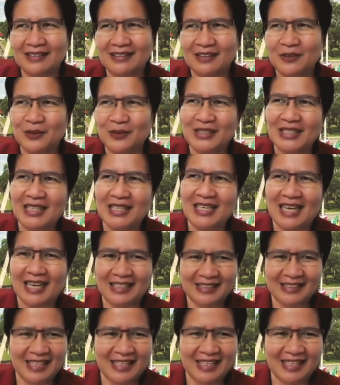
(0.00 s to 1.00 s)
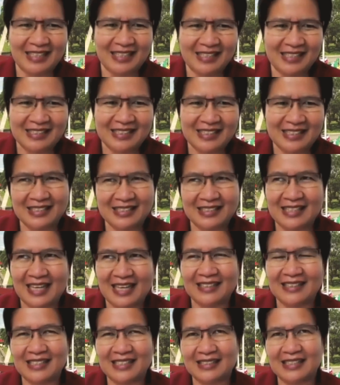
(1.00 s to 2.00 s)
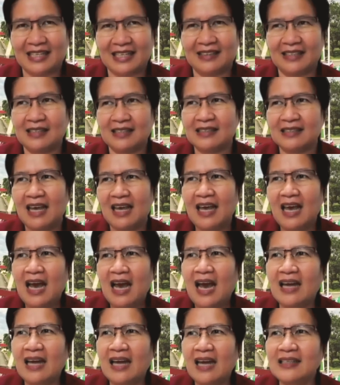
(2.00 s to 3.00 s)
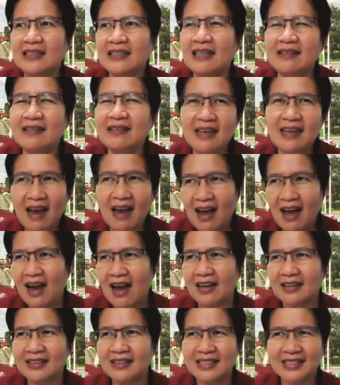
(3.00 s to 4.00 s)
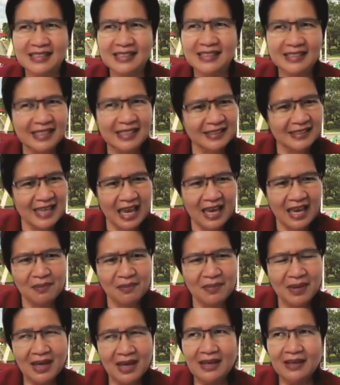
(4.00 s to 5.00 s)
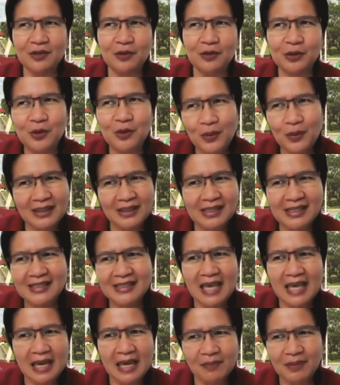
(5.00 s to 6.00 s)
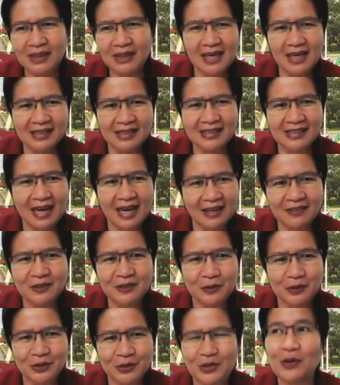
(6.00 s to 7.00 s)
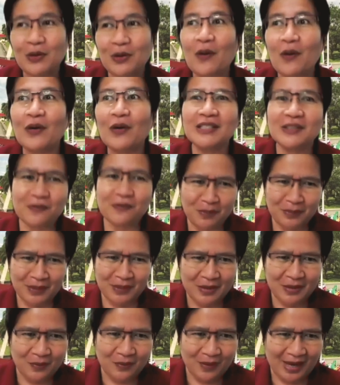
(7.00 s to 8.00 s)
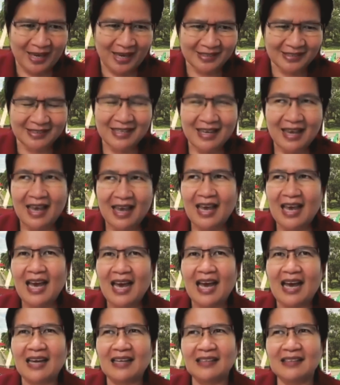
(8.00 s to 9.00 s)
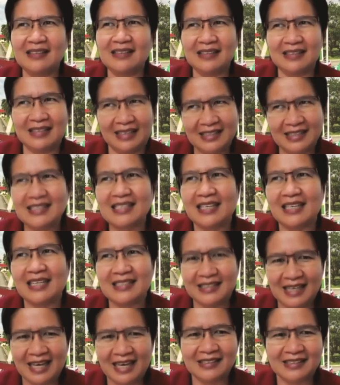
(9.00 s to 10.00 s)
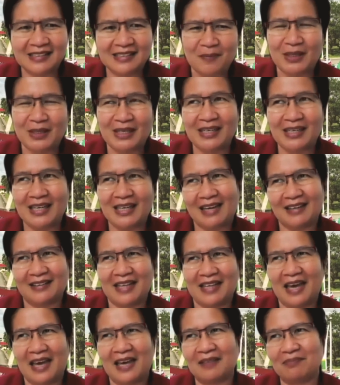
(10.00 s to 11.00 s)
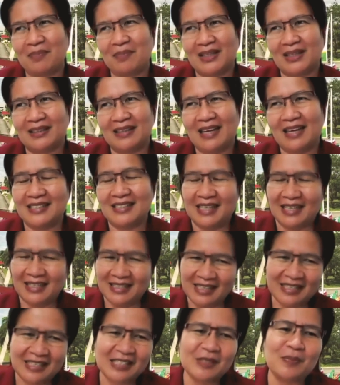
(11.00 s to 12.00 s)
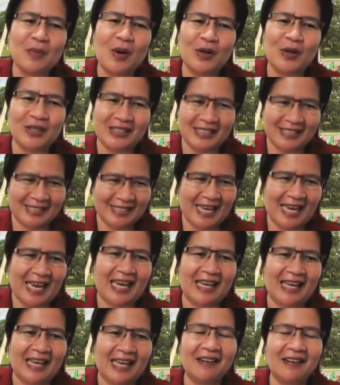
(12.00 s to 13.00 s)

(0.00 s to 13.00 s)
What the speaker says: You see, I said, this is like this, like this. I said, yeah, that's the same. You're doing the same thing as Andrews. He's from the US. And yes, I said something like that, but I said in a smaller scale.